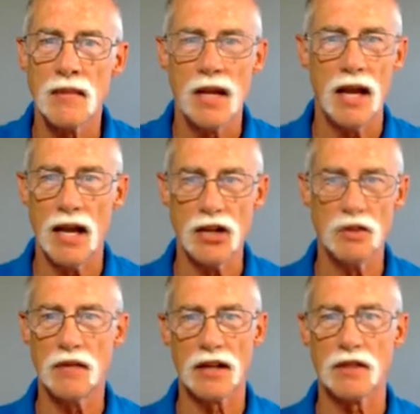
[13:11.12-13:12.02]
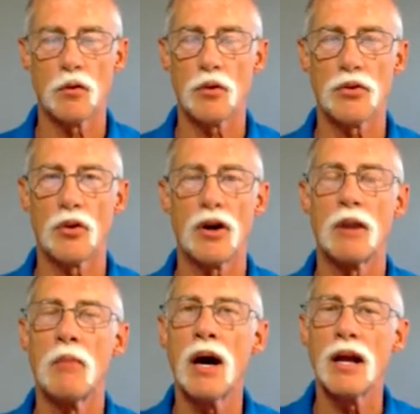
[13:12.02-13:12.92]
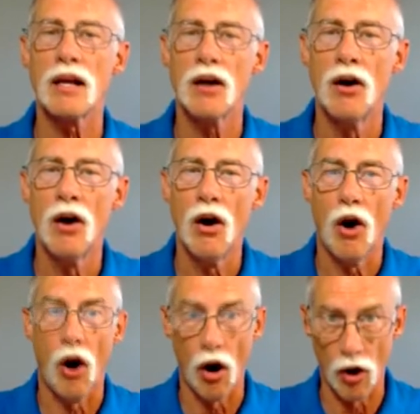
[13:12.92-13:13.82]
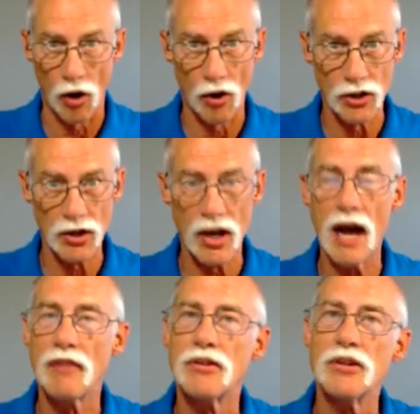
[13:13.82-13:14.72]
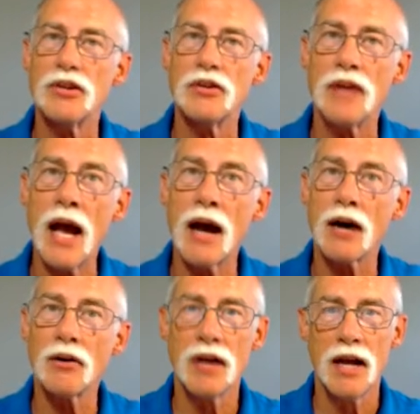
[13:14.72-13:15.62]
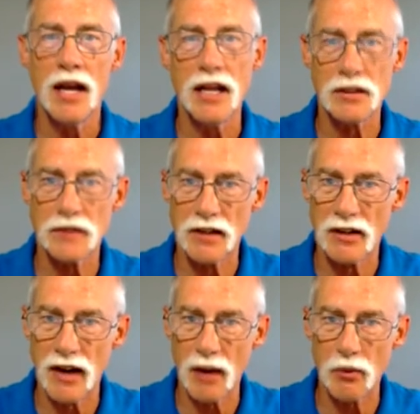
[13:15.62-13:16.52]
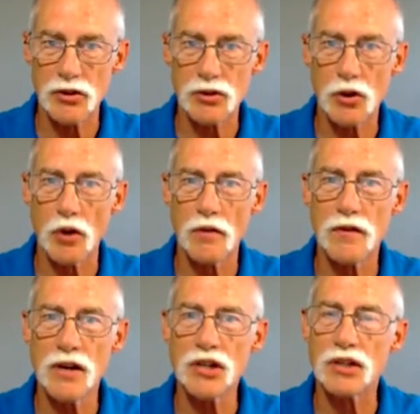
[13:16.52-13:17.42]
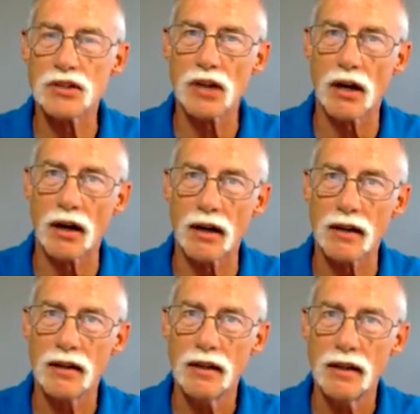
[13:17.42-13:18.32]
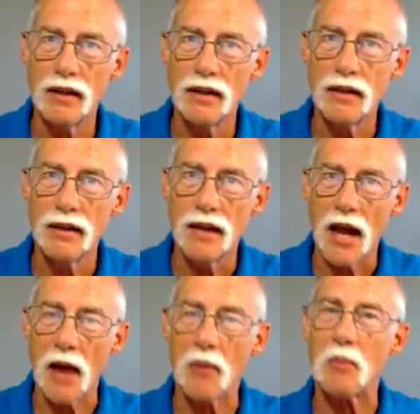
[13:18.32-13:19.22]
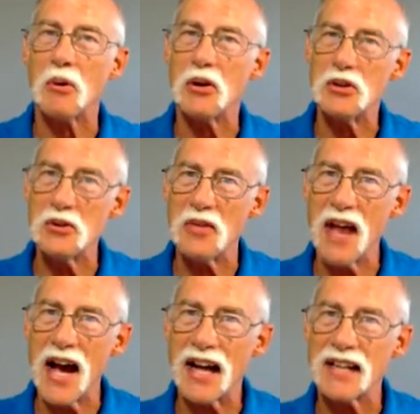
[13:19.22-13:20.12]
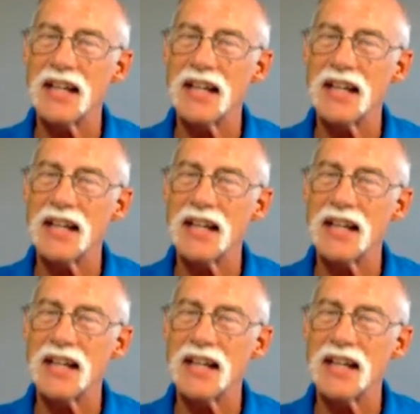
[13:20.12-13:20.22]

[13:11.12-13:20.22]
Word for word: And you've got the fourth order harmonic. All you have to do now is figure out what those coefficients are. And I'm going to do that